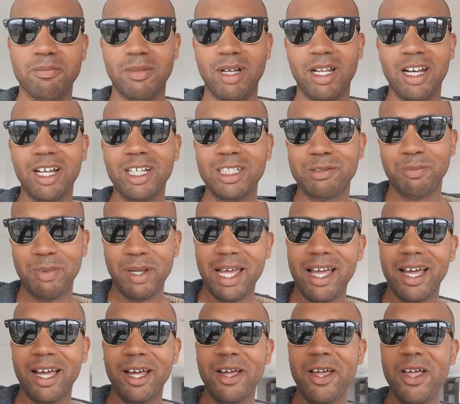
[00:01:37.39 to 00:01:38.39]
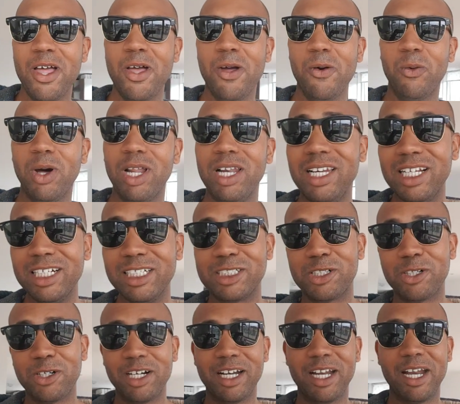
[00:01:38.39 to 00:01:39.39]
My last pair were
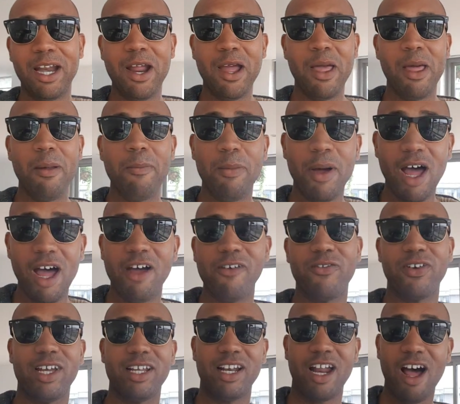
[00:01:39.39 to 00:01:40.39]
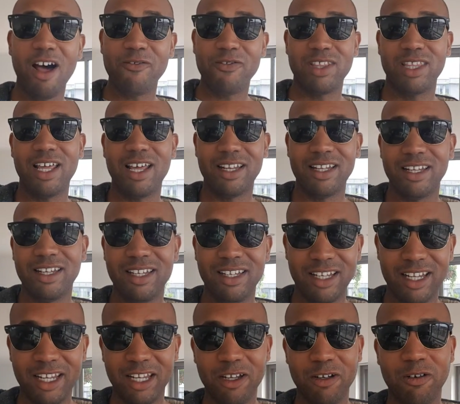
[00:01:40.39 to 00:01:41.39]
literally perfect, other than
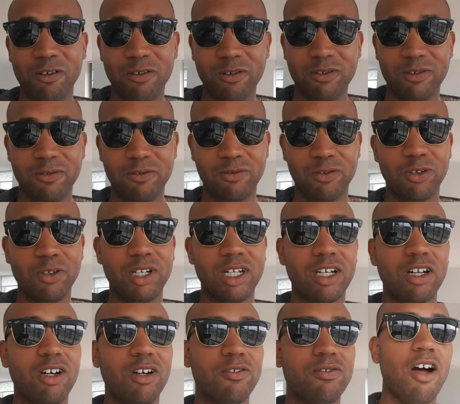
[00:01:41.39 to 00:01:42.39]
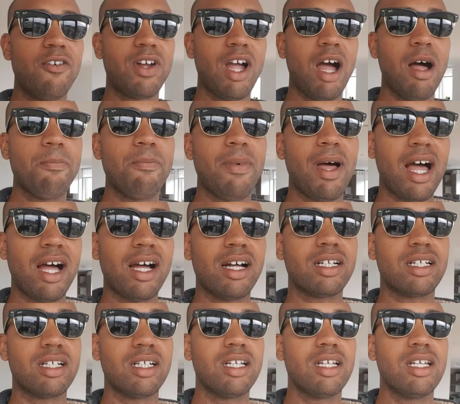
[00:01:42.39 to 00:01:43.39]
the heel falling off. I've come back.